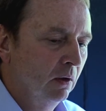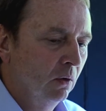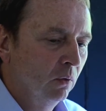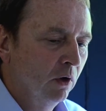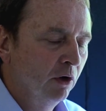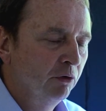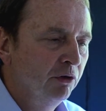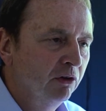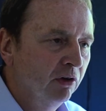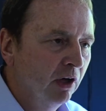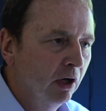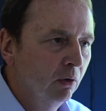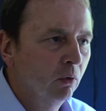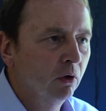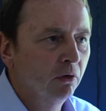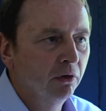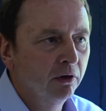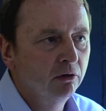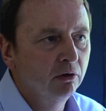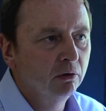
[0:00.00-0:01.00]
Well, if you take
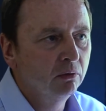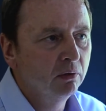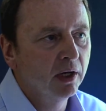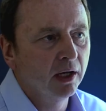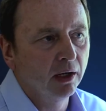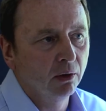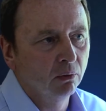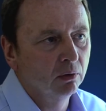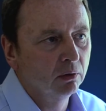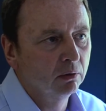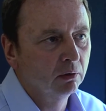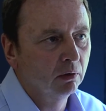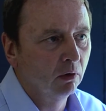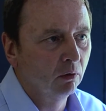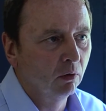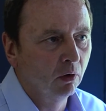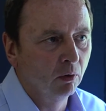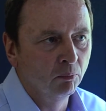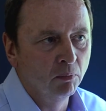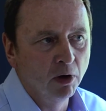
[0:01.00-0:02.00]
what they do now,
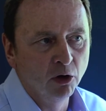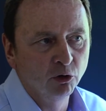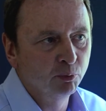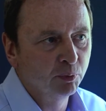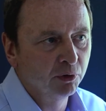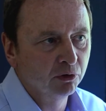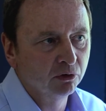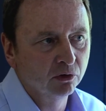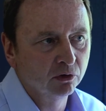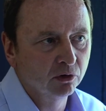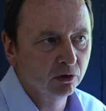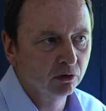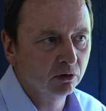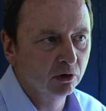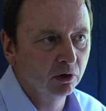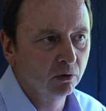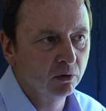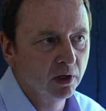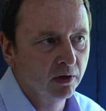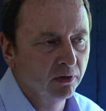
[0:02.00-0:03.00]
or most businesses
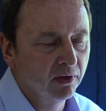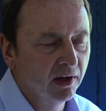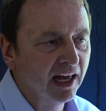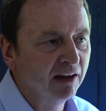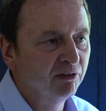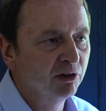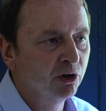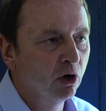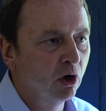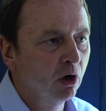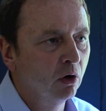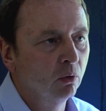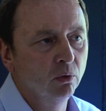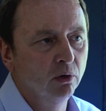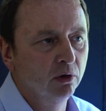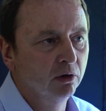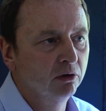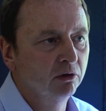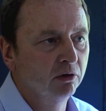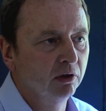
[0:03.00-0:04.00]
do now, they'll have an
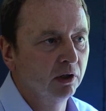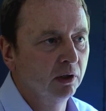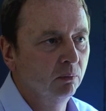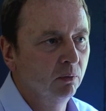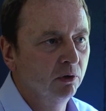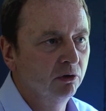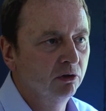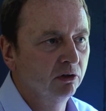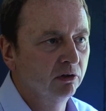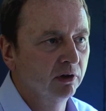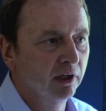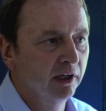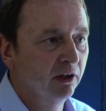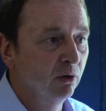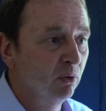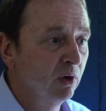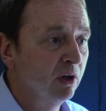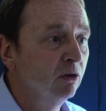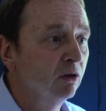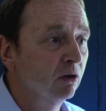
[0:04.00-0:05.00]
artwork team which is
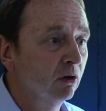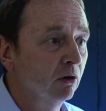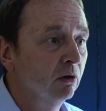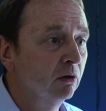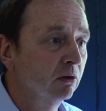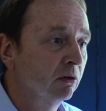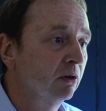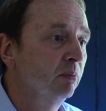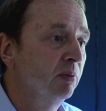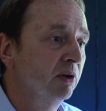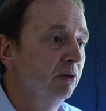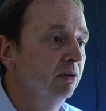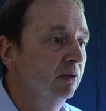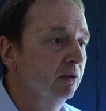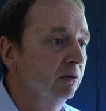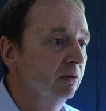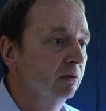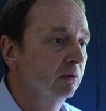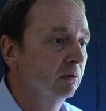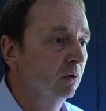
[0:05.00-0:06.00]
either internal to the
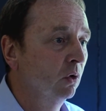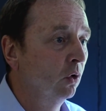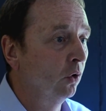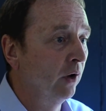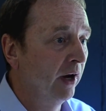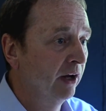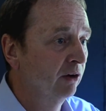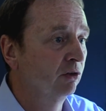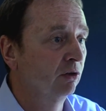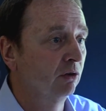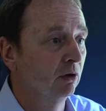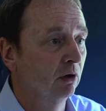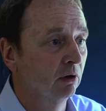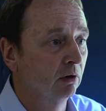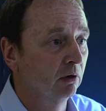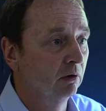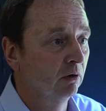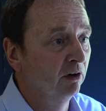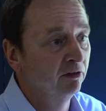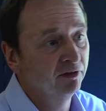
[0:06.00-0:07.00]
business or
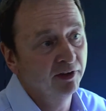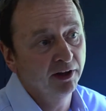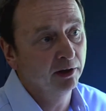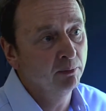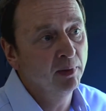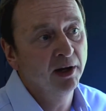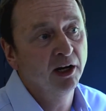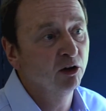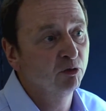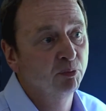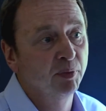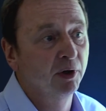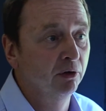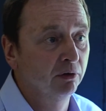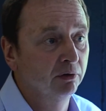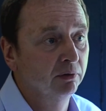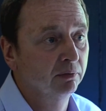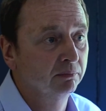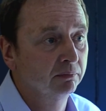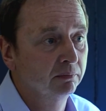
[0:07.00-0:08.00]
external, or in fact they might have
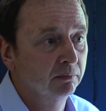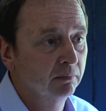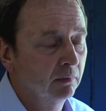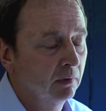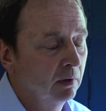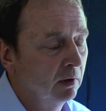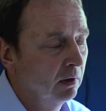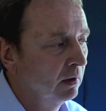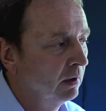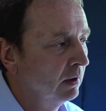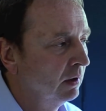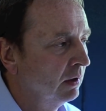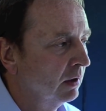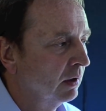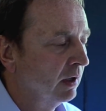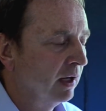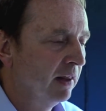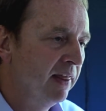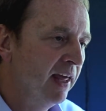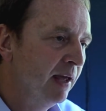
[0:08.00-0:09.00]
both.
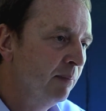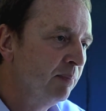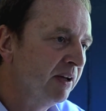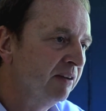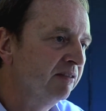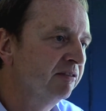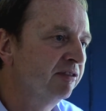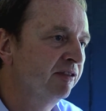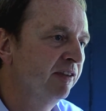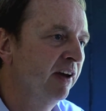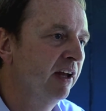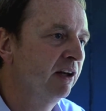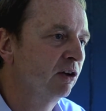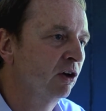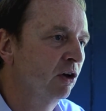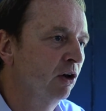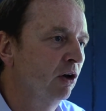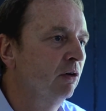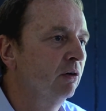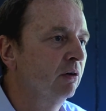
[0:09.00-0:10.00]
And they're being fed
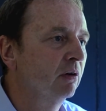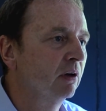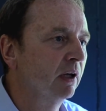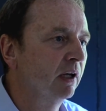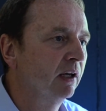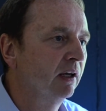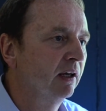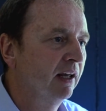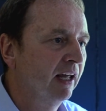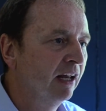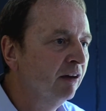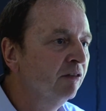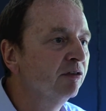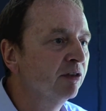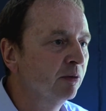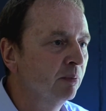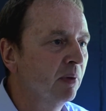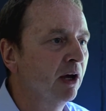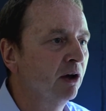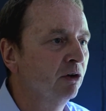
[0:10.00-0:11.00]
currently
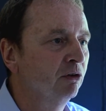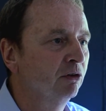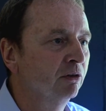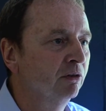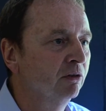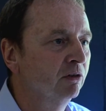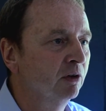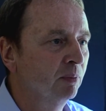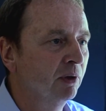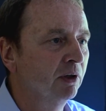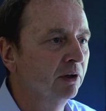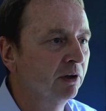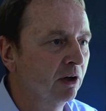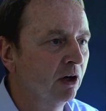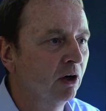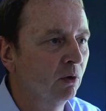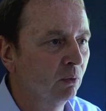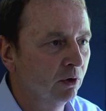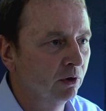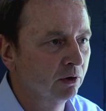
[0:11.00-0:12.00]
information to build an
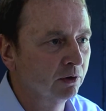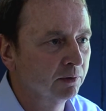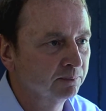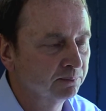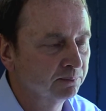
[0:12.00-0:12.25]
artwork.